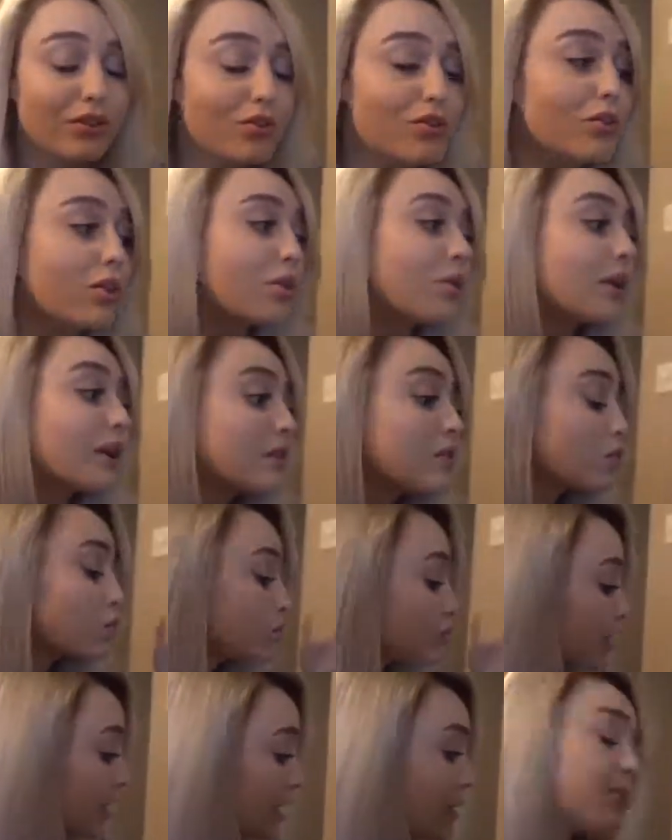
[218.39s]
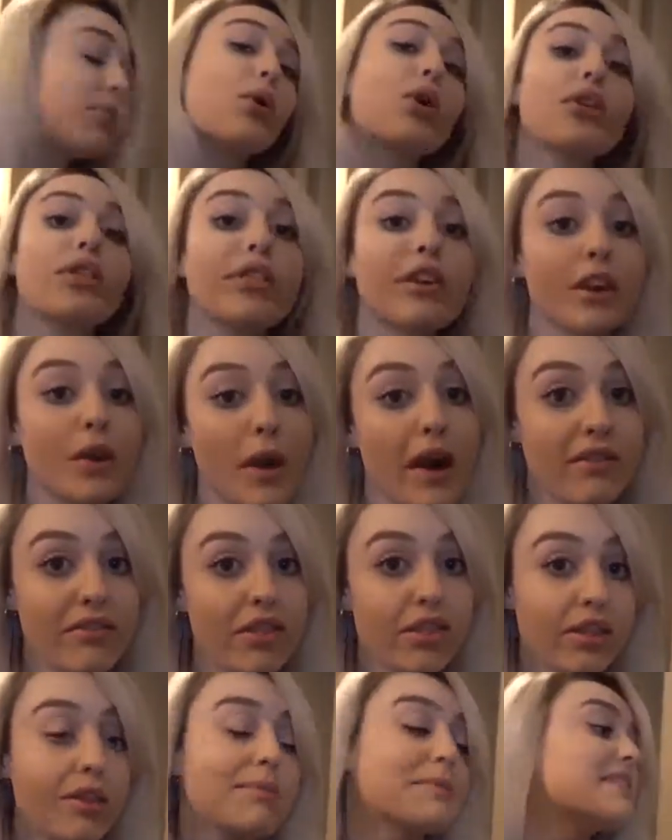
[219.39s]
So it is really important that you have a
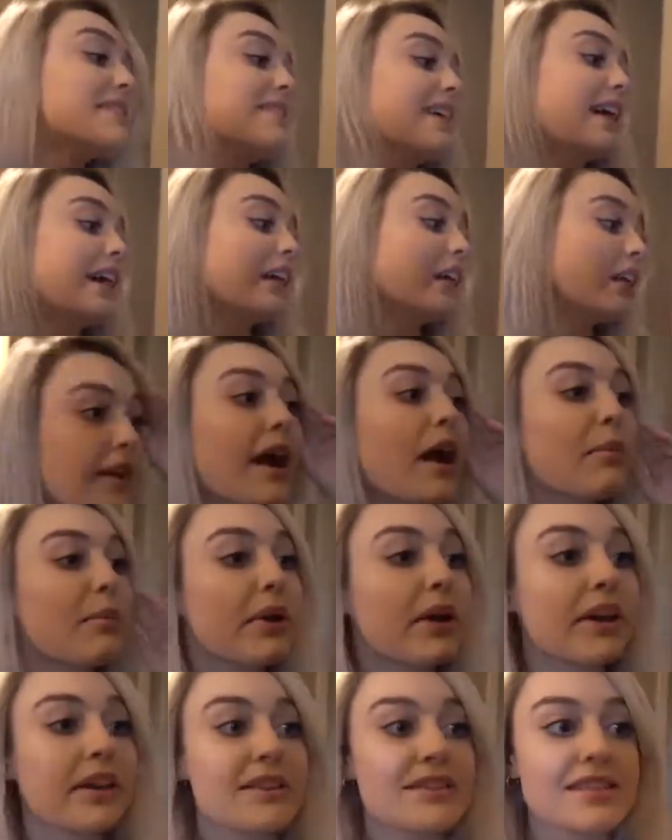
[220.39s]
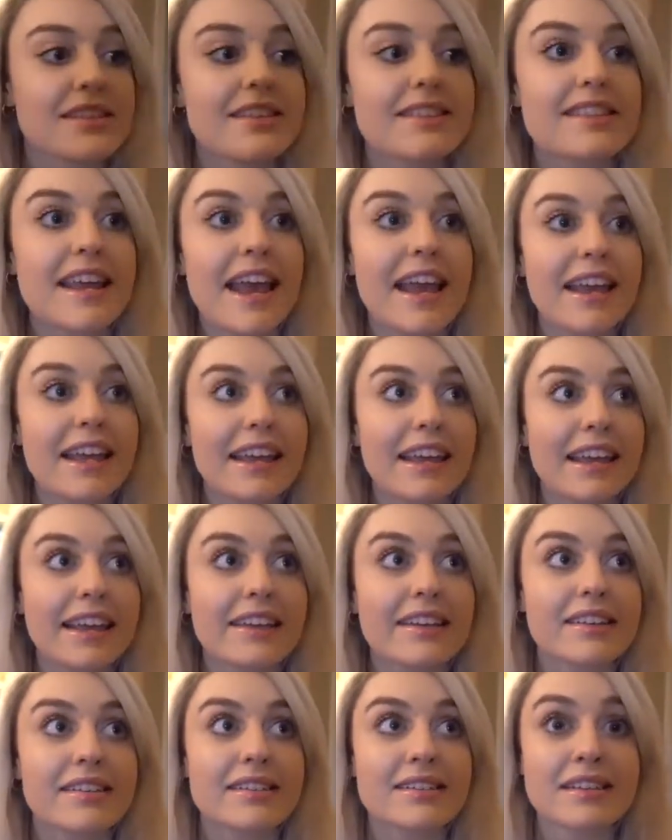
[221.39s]
thermostat. Now, because this tank
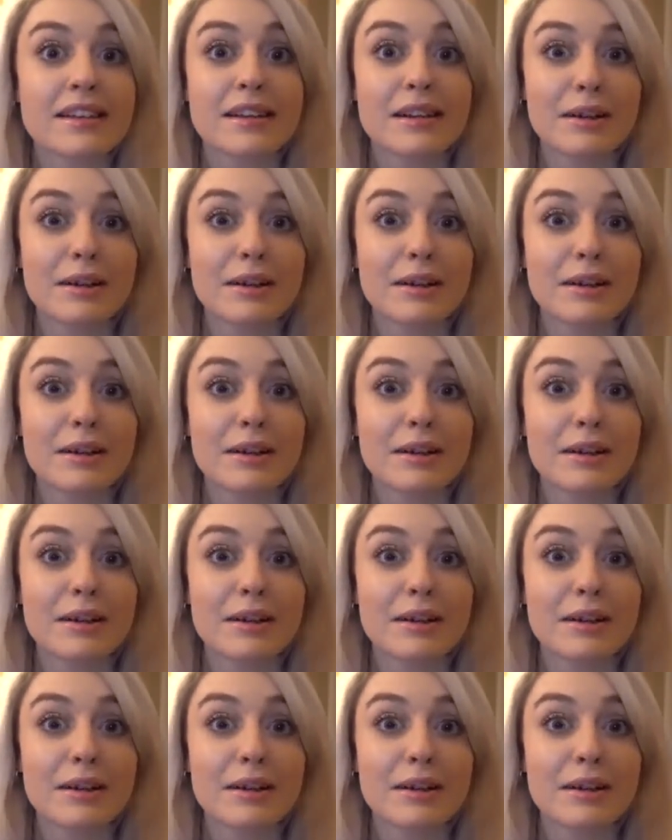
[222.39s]
is